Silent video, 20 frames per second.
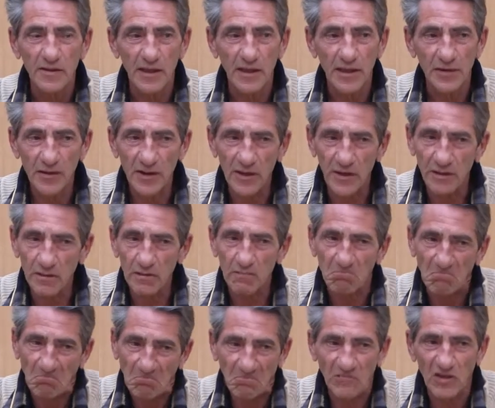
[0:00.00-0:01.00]
and then
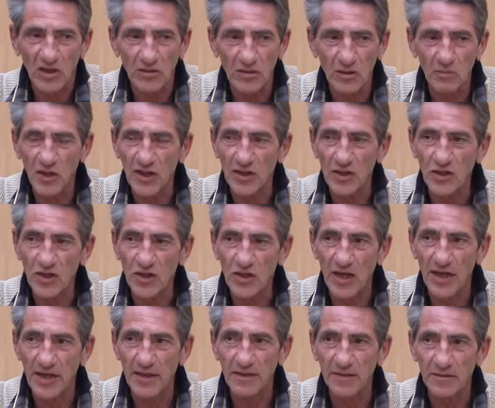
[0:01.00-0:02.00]
you make it
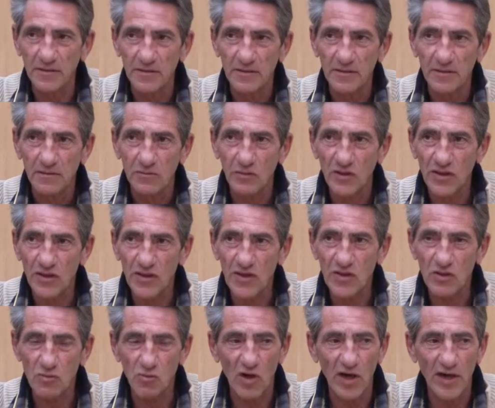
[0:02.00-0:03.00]
shine when it is
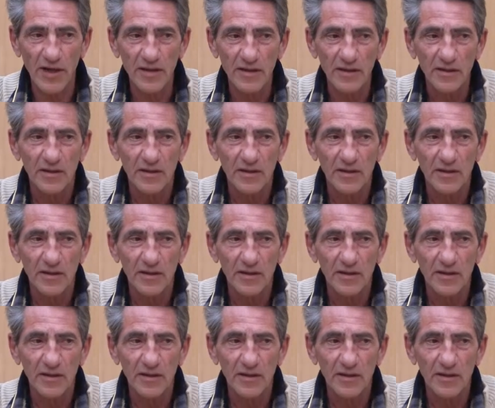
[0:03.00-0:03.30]
dry.